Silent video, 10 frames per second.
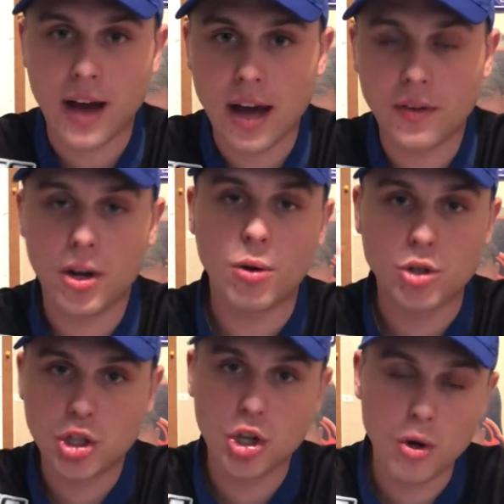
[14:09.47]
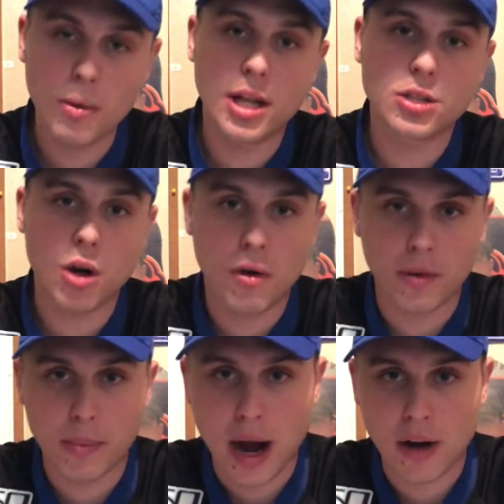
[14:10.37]
5-0, 2 wins
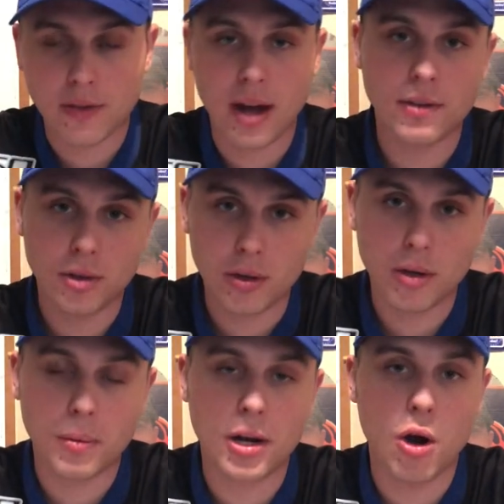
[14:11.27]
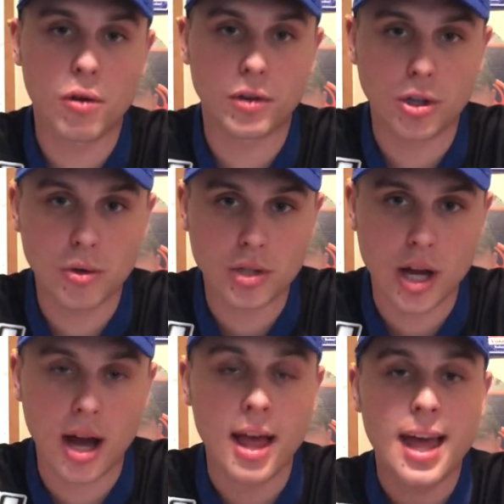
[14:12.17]
over Power 5, including a win over
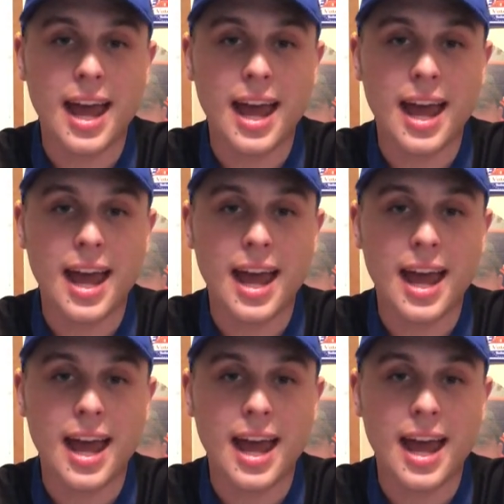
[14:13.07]
Utah.